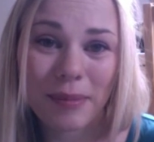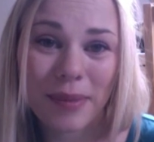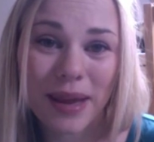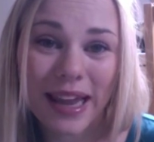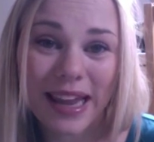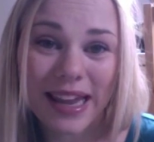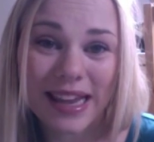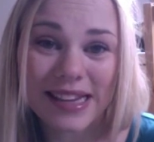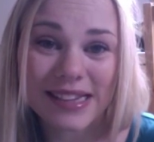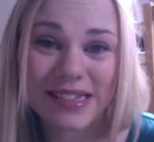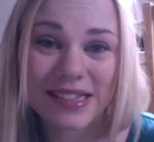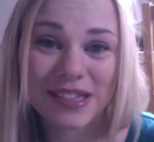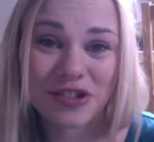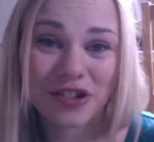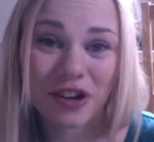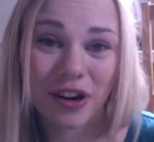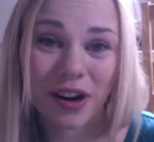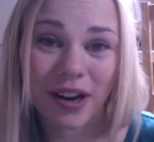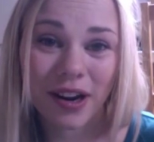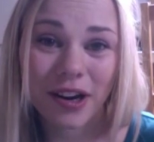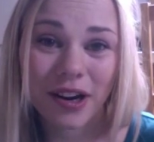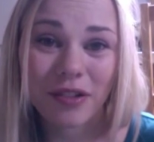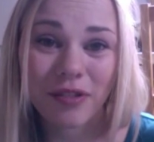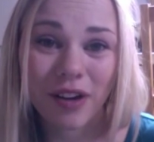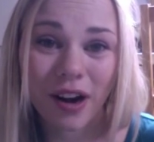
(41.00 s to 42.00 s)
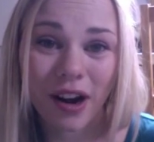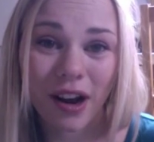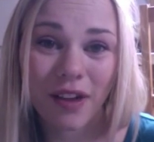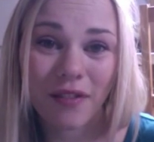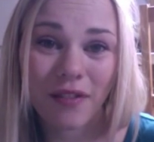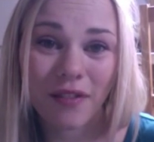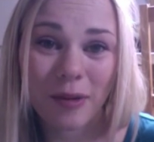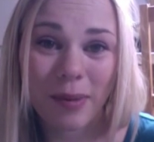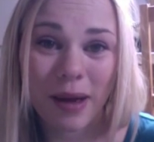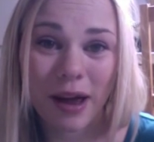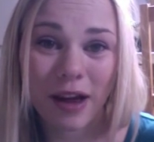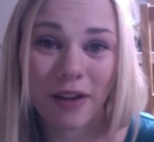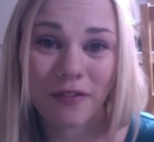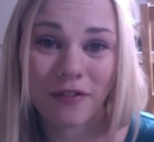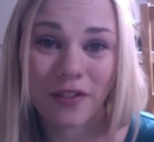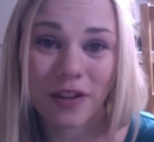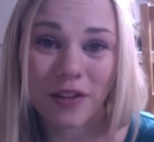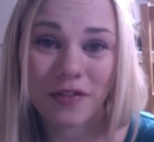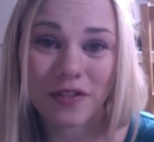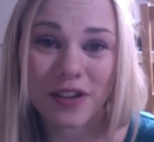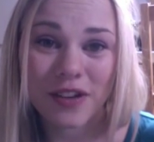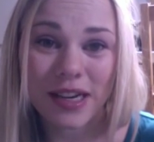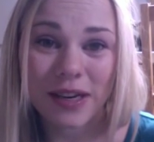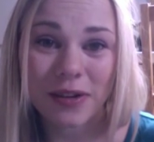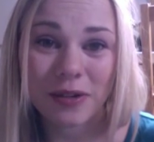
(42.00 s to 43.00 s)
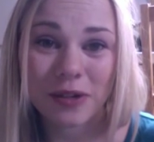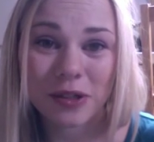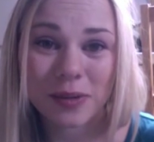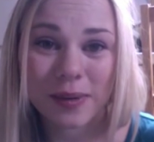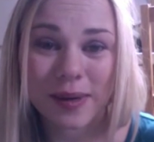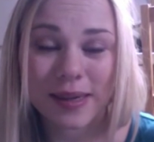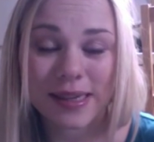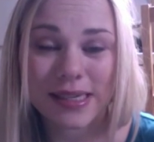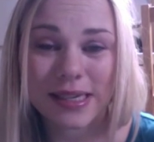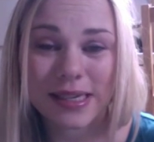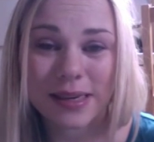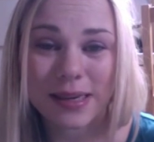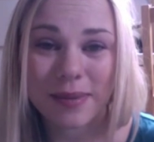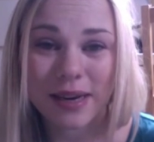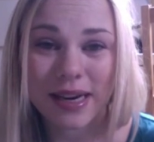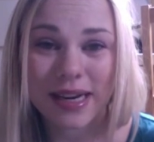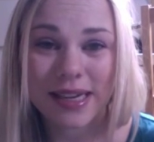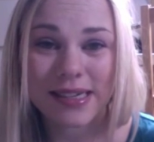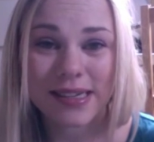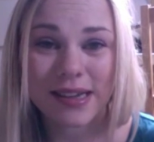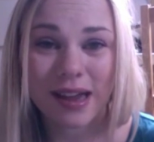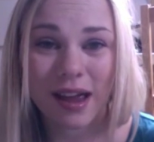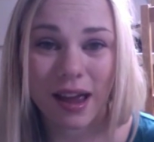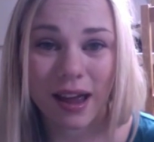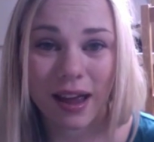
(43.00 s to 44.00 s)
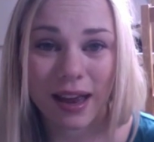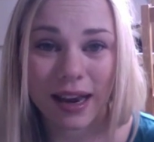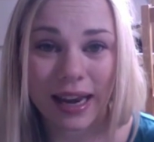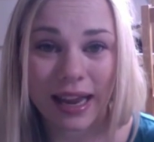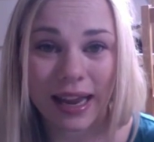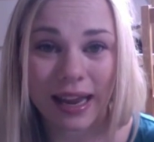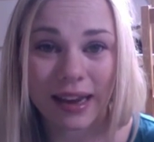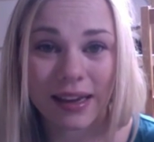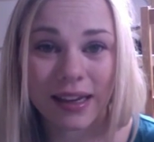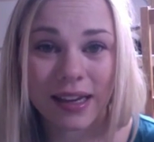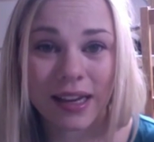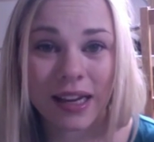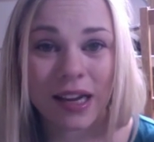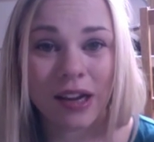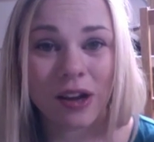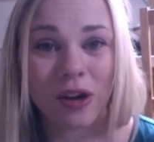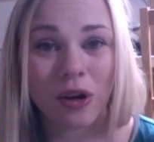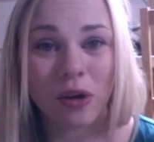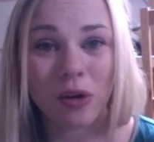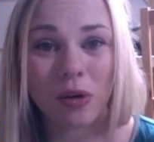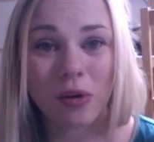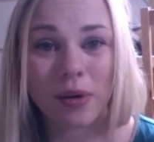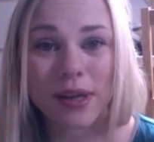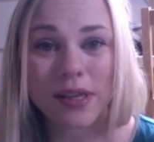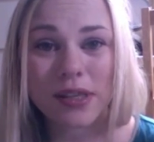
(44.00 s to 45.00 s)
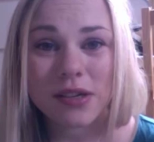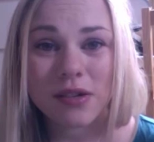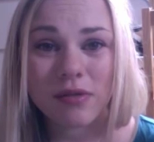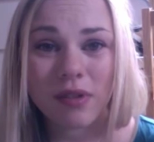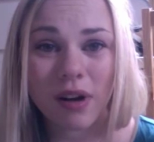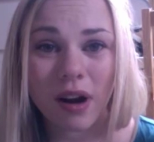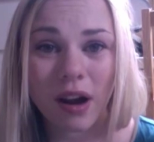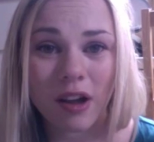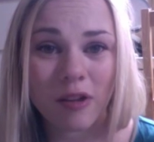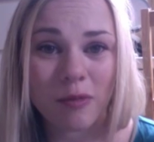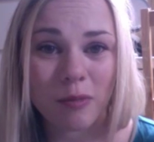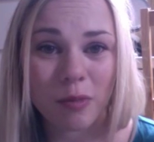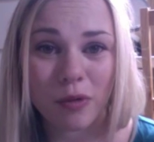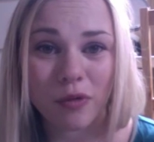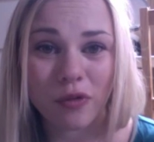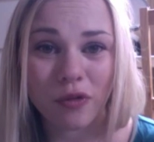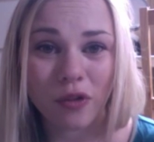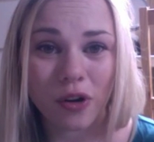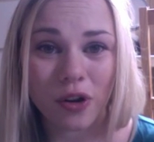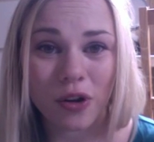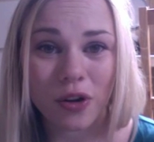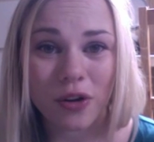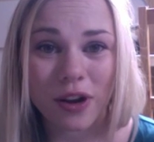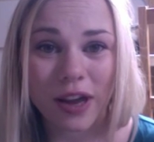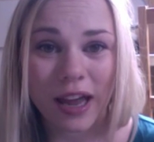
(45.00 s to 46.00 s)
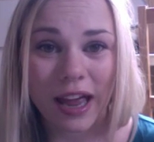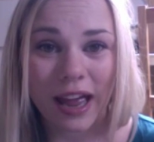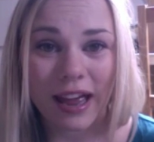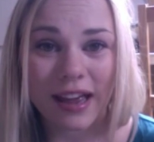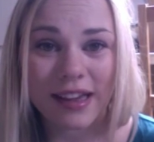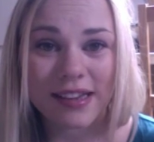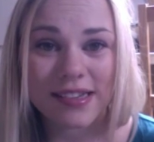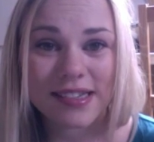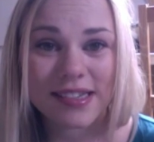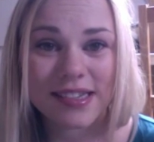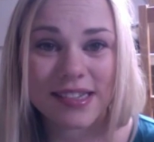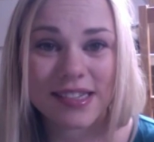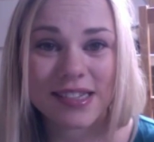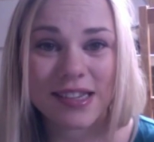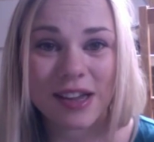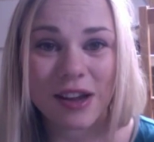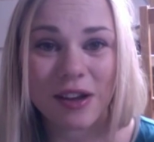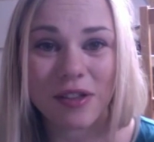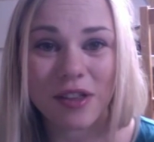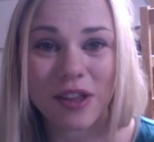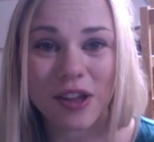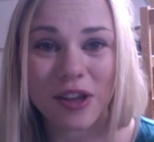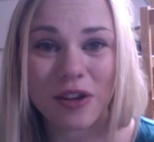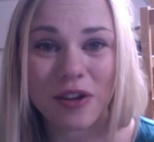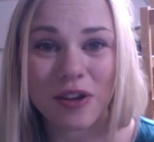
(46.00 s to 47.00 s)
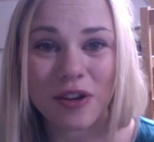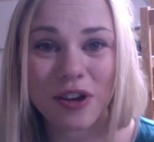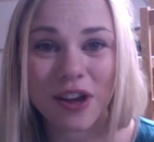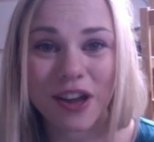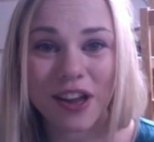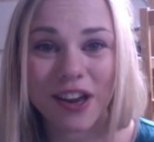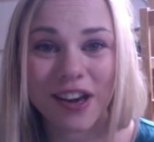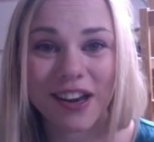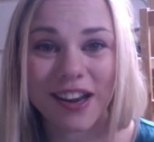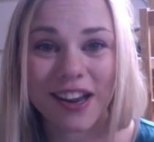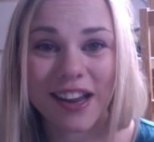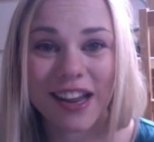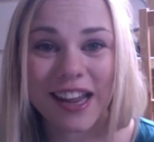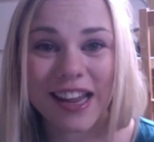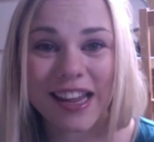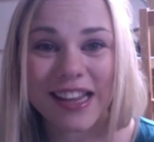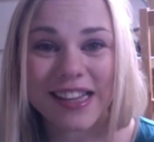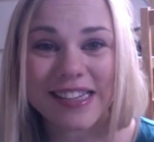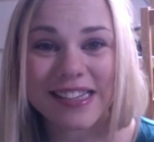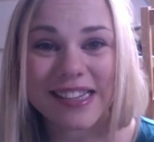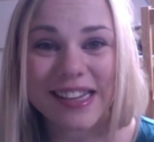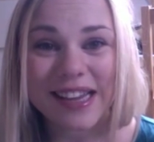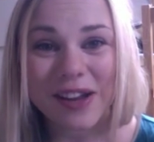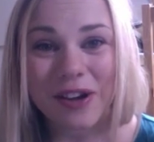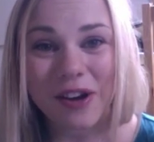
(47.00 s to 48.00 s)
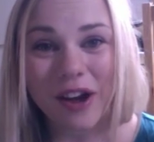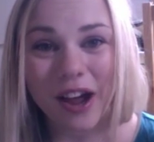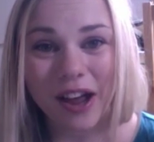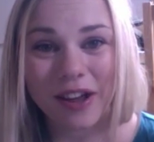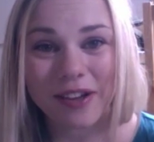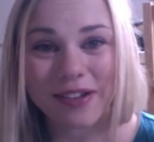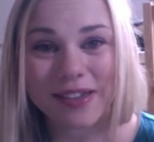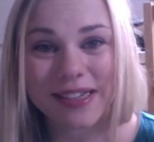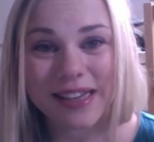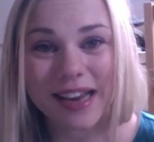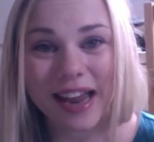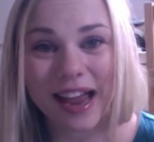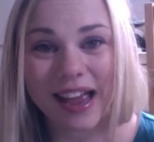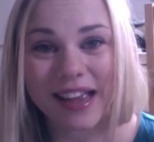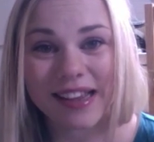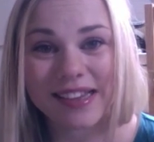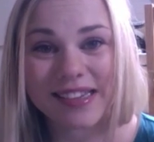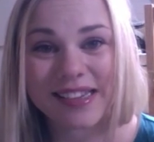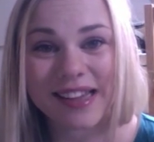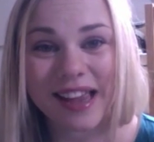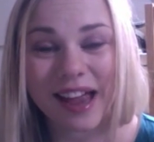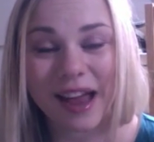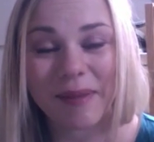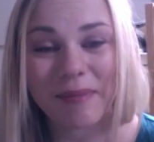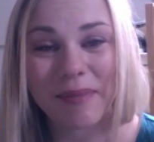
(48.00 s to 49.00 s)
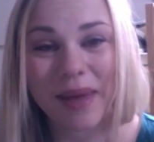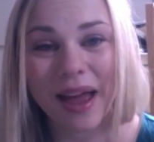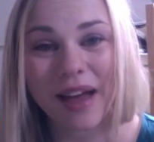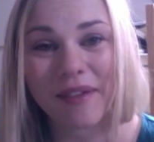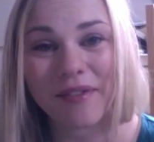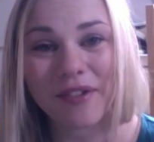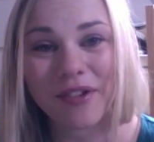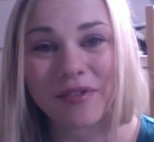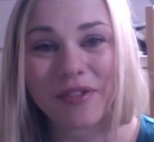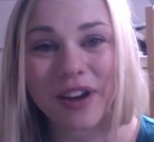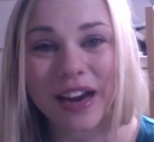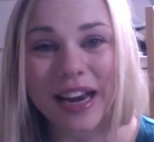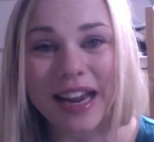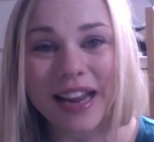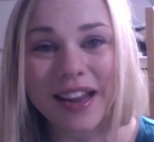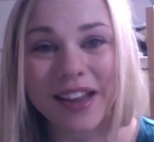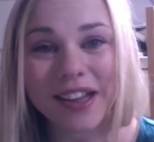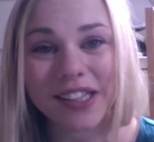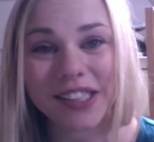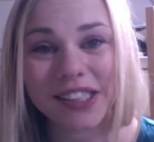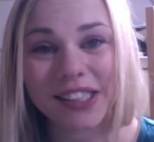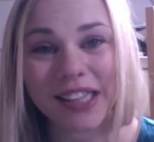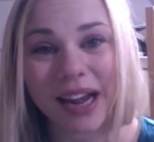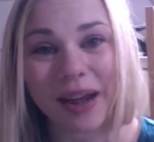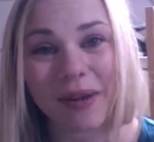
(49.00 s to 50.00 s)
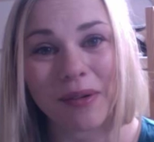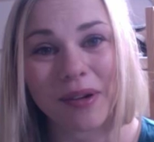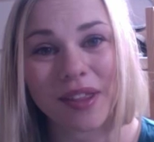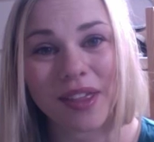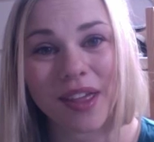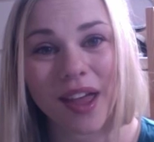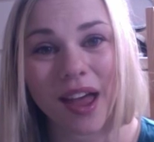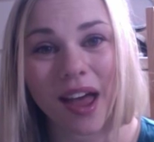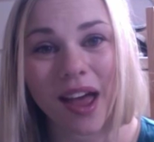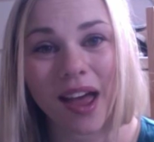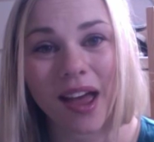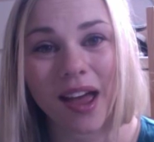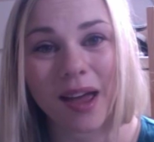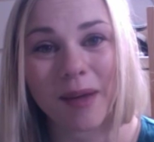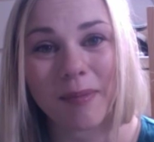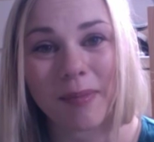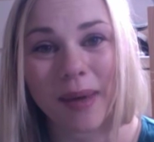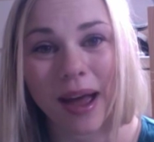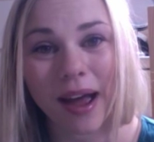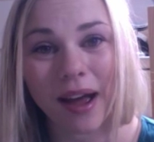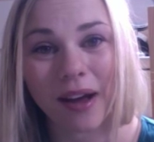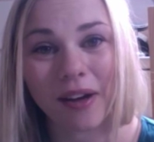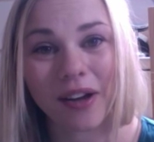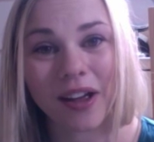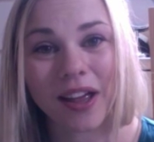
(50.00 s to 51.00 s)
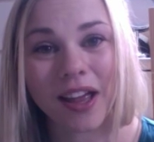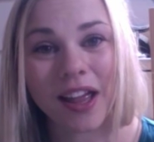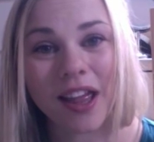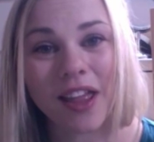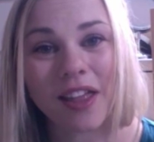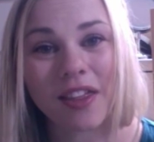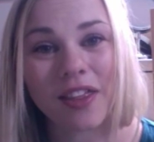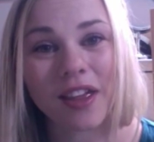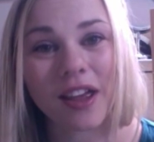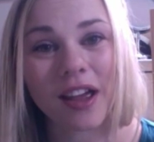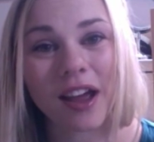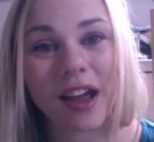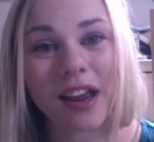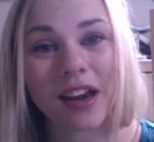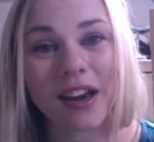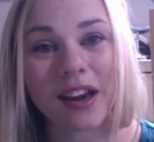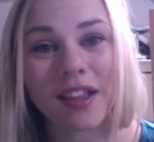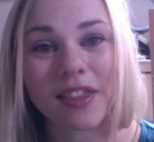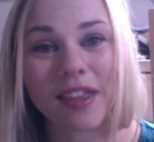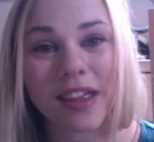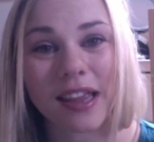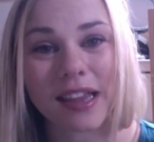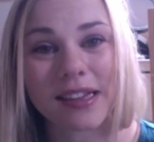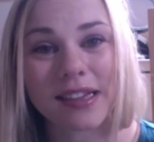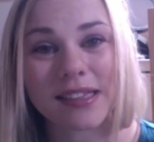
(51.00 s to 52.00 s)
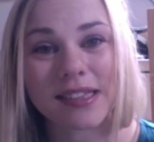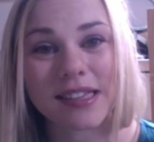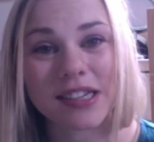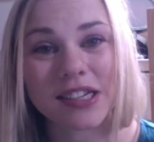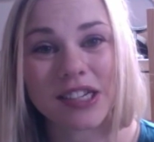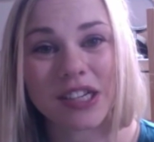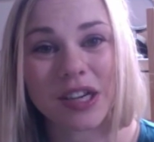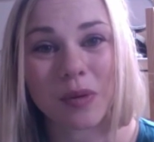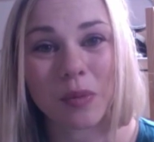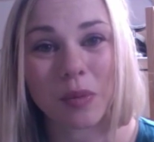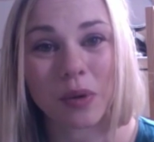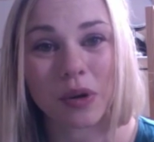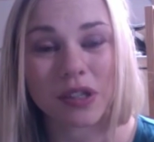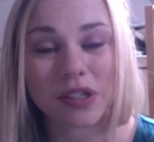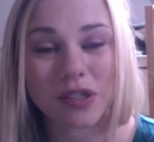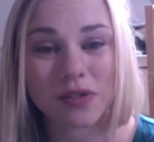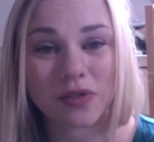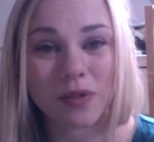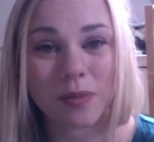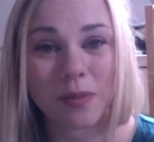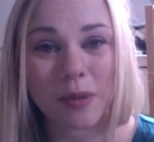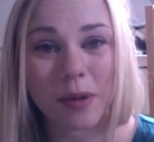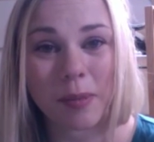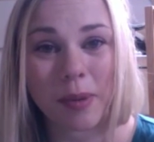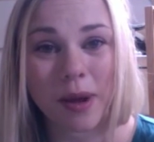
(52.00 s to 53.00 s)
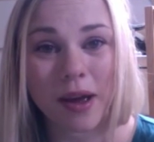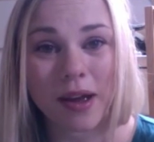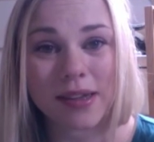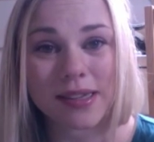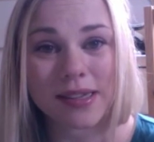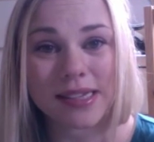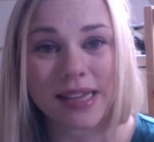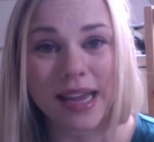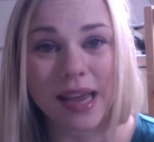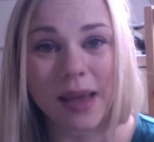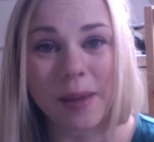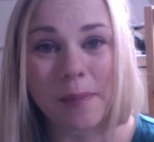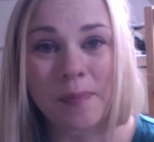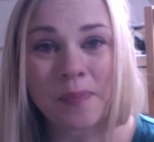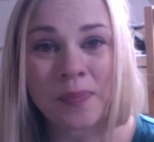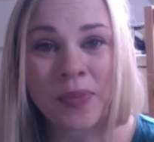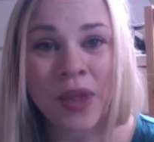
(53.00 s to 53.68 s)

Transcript: is try and arrive about 15 or 20 minutes early. Always arrive before your guests so that you can see your hostess, have a really good chat with her about the kind of things that she wants from the party,